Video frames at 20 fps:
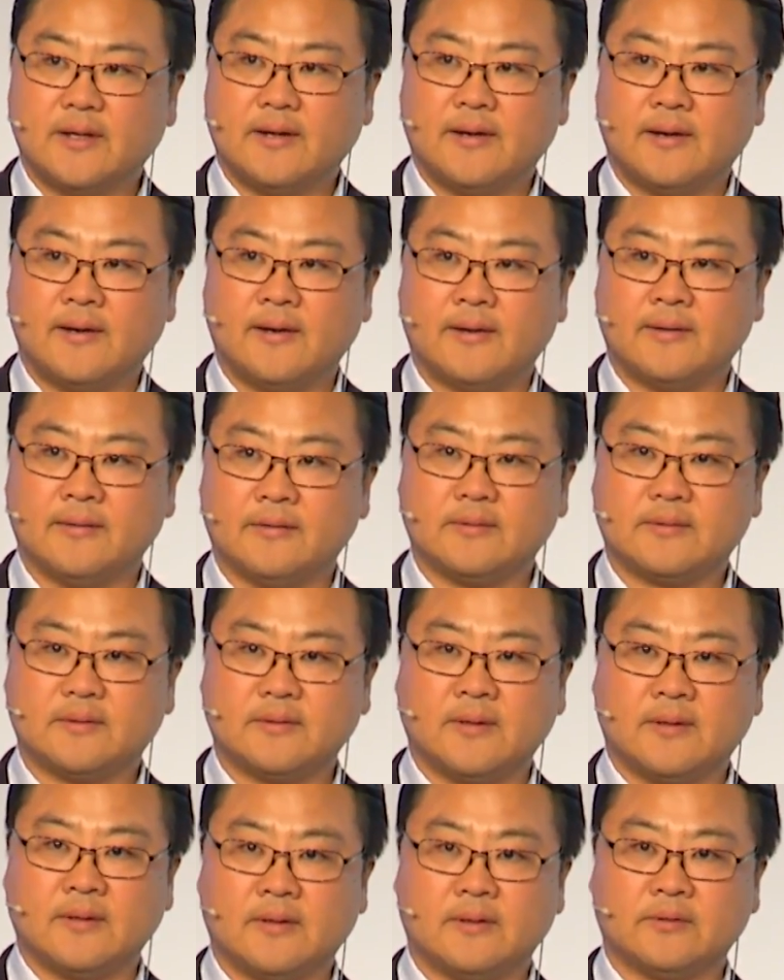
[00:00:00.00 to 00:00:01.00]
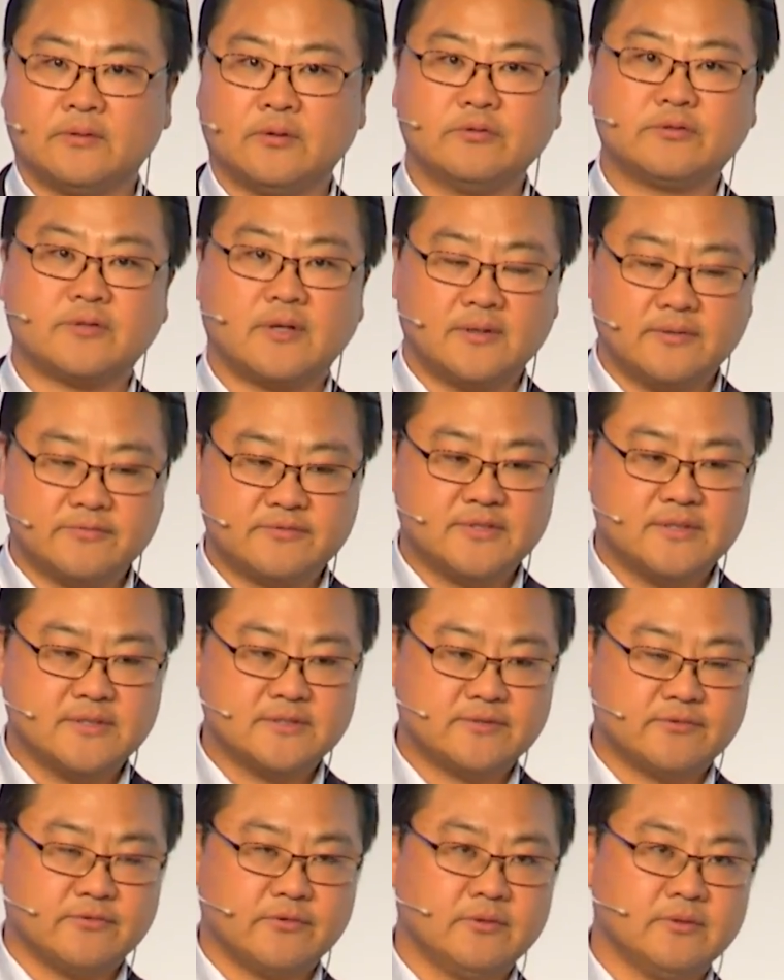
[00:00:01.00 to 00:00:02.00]
And those kind of
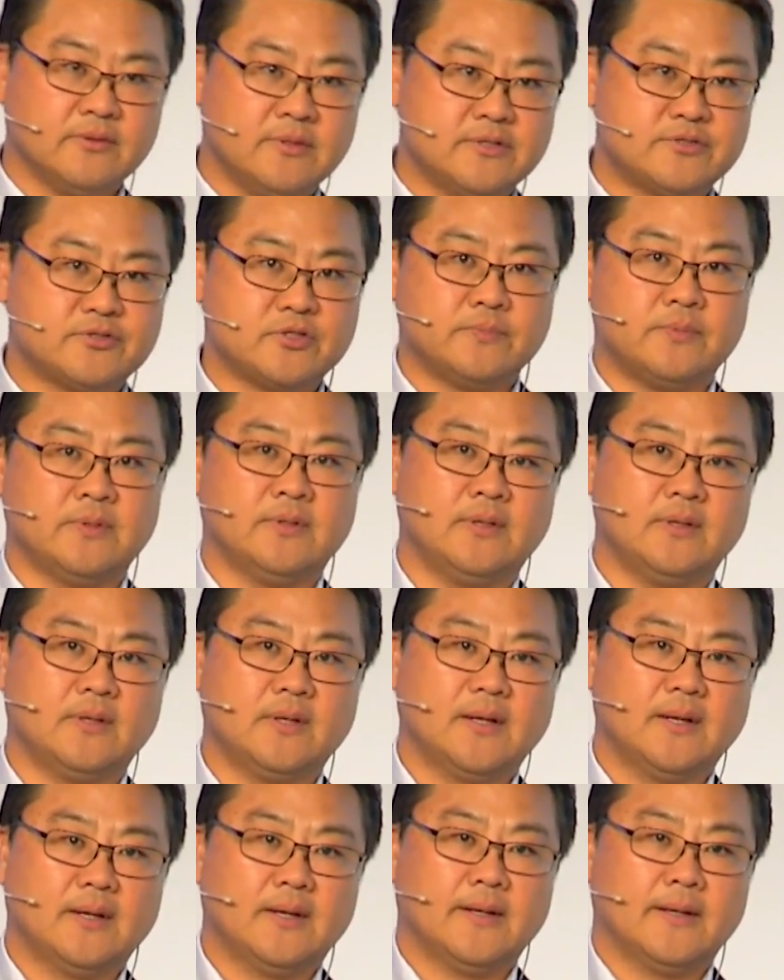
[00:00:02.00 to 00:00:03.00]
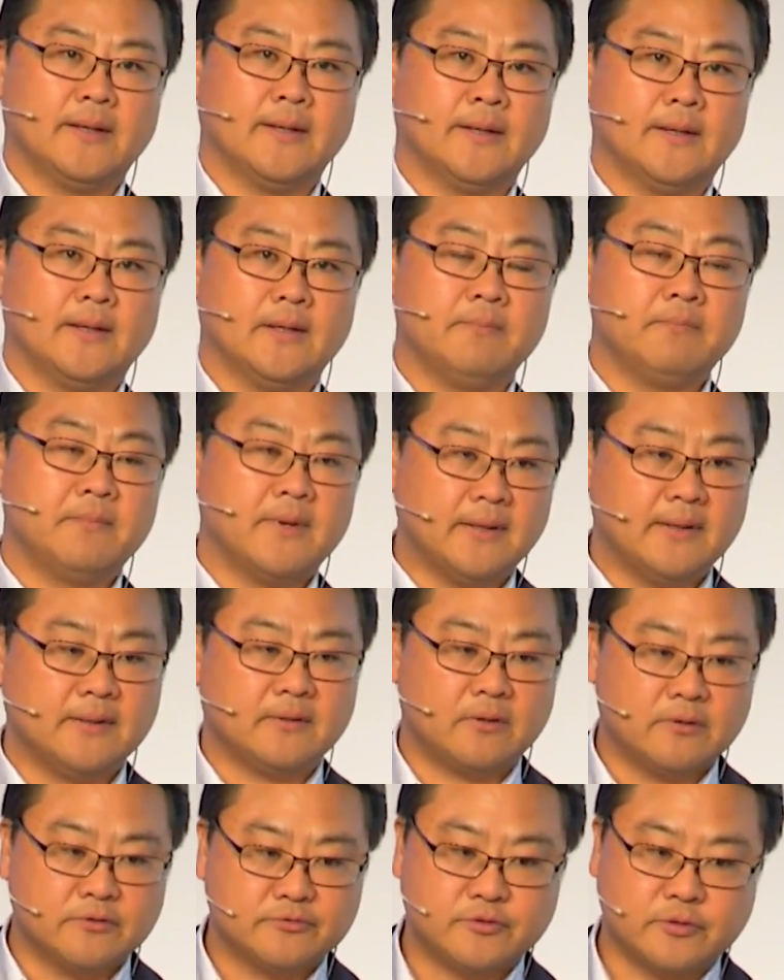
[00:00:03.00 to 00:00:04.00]
things needs to be embedded
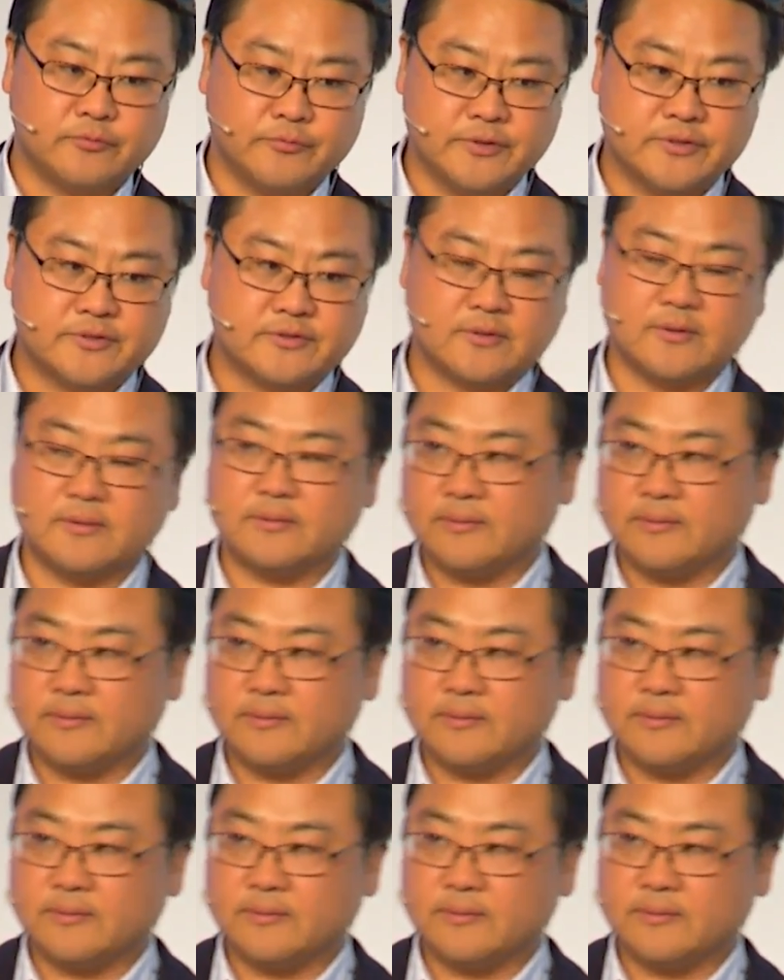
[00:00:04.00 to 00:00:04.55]
also with